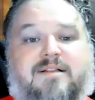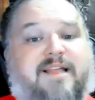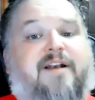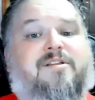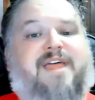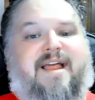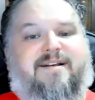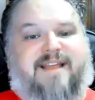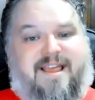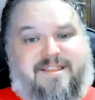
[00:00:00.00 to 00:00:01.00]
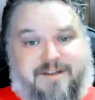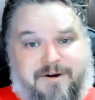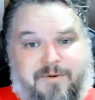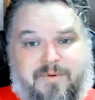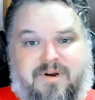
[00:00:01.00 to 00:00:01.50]
Later that day,
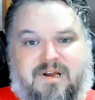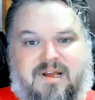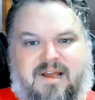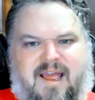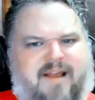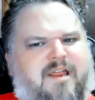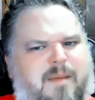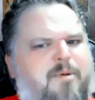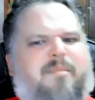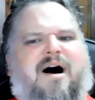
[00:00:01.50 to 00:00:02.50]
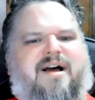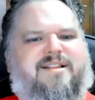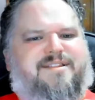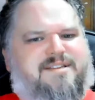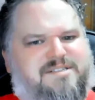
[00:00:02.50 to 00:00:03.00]
though, and keep in
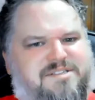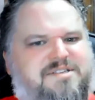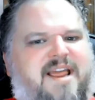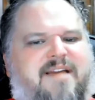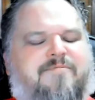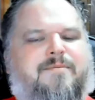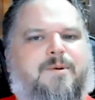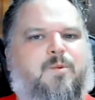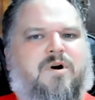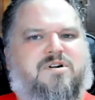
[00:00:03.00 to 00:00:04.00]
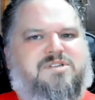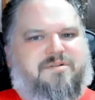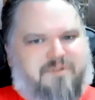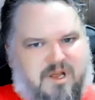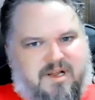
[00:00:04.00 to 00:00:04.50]
mind that this is taken from the words
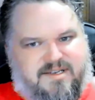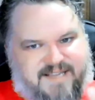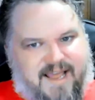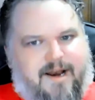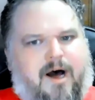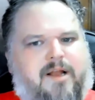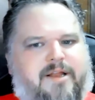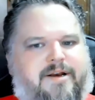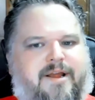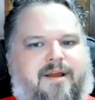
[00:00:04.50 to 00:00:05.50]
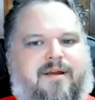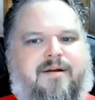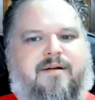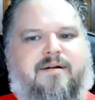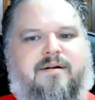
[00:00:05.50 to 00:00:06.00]
of Ted Holliday,
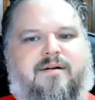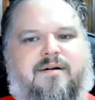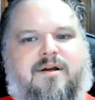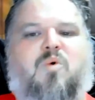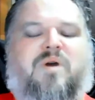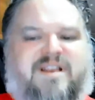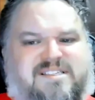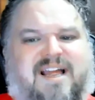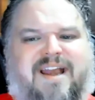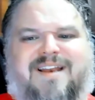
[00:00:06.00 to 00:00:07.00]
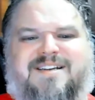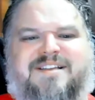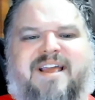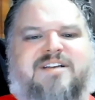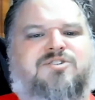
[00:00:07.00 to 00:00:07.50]
when deciding to
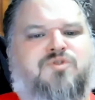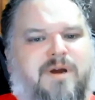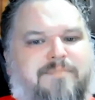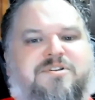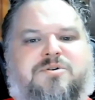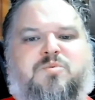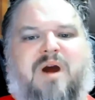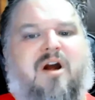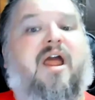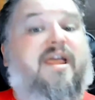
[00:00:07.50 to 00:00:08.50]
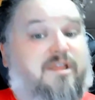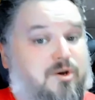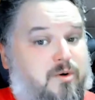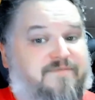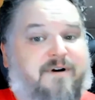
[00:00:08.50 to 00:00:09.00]
take a trip to where a
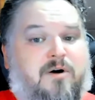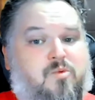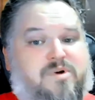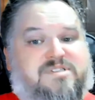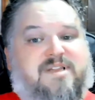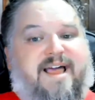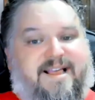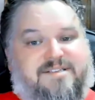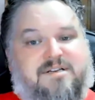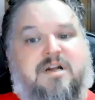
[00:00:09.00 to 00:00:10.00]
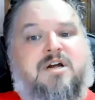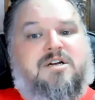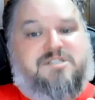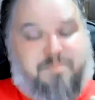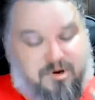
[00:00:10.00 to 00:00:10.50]
UFO was last
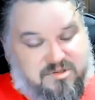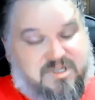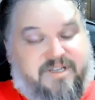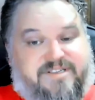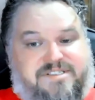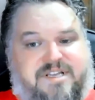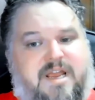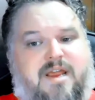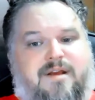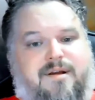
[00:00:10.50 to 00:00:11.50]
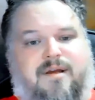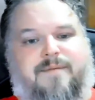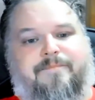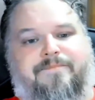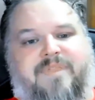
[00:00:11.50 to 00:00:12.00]
supposedly seen,
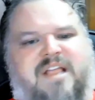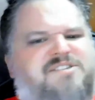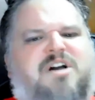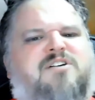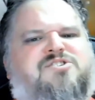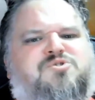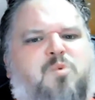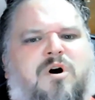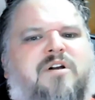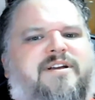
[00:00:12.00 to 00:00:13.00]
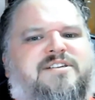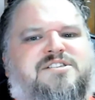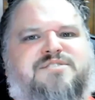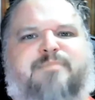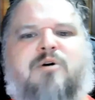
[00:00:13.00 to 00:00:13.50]
he saw a swirling
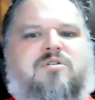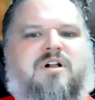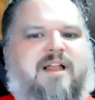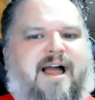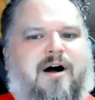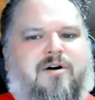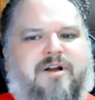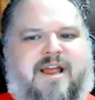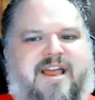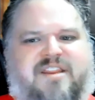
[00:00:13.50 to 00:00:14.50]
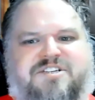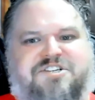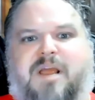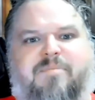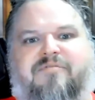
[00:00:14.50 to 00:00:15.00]
smoke cloud in the
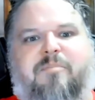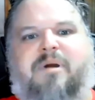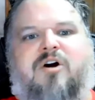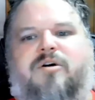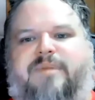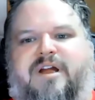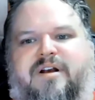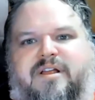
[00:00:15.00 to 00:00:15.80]
shape of a pyramid,